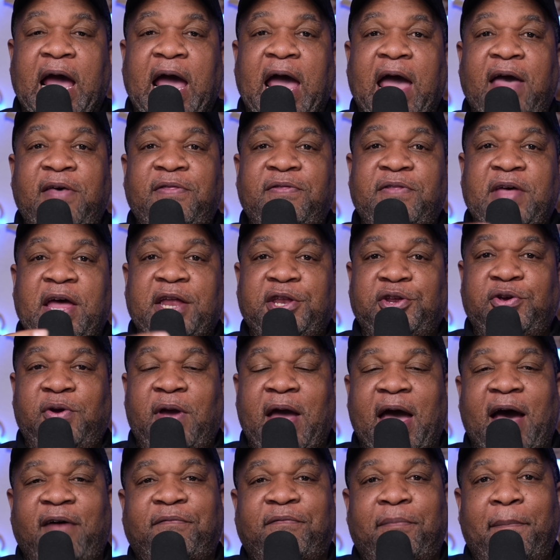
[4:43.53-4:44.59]
And then you
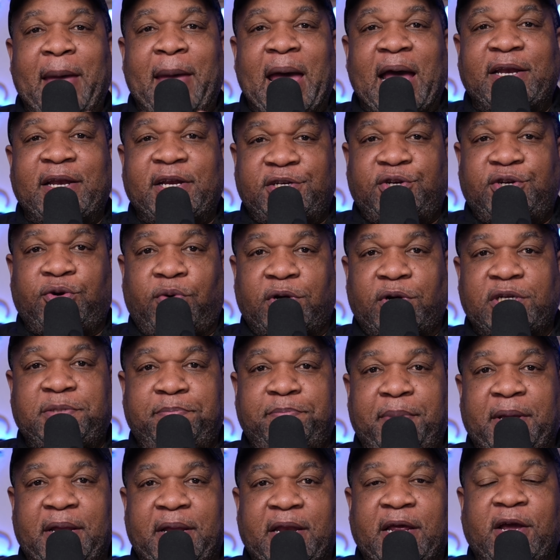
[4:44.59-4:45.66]
have mandatory
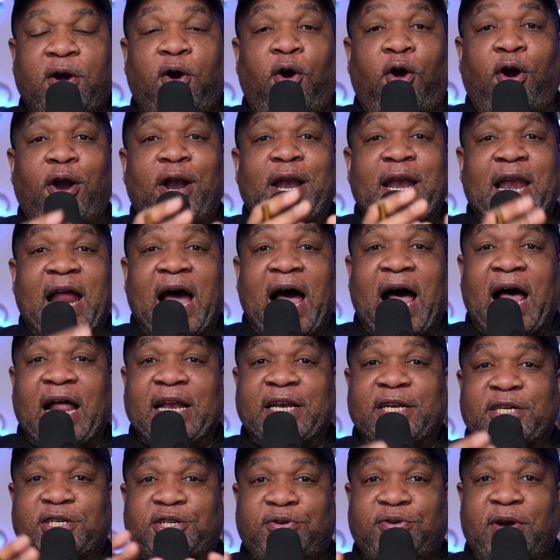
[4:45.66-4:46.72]
spending or non
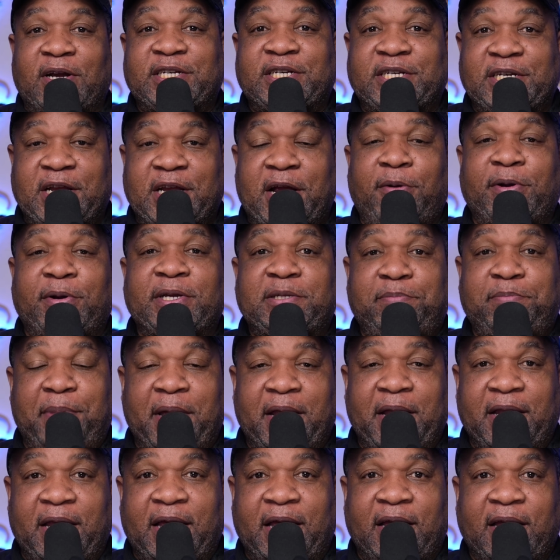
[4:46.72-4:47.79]
discretionary
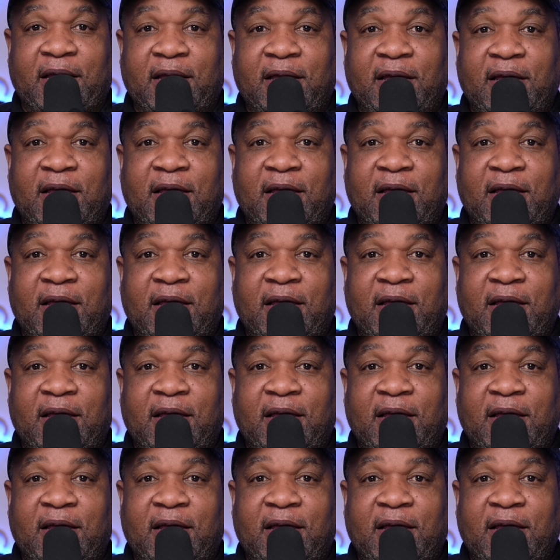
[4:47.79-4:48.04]
spending.